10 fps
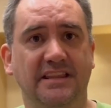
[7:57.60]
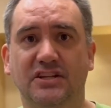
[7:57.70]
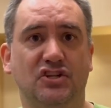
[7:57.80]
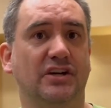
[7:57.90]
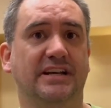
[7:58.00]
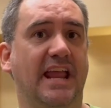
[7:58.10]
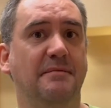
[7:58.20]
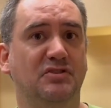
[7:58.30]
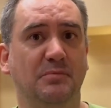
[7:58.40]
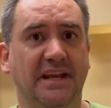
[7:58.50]
this shirt
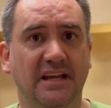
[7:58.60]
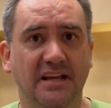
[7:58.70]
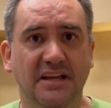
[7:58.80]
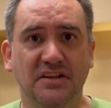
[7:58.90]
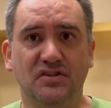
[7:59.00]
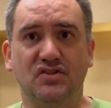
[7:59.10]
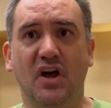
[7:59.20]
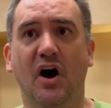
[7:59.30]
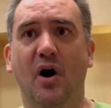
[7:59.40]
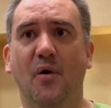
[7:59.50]
came to me.
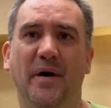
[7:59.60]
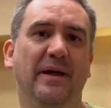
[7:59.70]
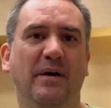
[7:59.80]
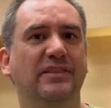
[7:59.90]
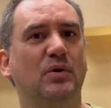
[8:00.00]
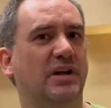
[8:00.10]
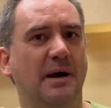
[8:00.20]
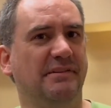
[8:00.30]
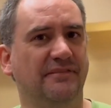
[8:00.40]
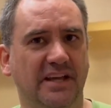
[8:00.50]
So it went through a
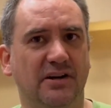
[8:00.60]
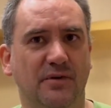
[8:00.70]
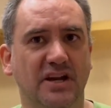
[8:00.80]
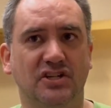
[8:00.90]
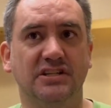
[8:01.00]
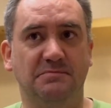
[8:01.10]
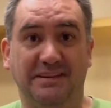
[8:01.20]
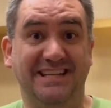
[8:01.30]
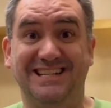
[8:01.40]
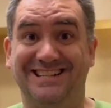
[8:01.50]
couple of iterations,
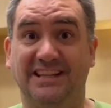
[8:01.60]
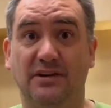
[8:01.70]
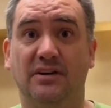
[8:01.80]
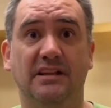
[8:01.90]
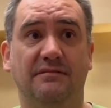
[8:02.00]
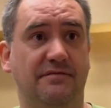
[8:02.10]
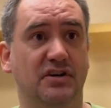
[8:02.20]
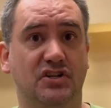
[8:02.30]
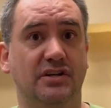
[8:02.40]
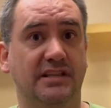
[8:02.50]
but this is literally the
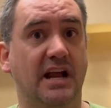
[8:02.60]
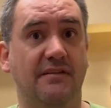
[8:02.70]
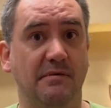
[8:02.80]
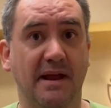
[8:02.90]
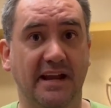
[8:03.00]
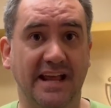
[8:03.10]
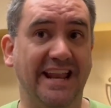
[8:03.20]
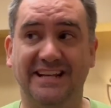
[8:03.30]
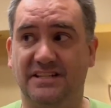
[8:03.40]
first shirt that I ever made, and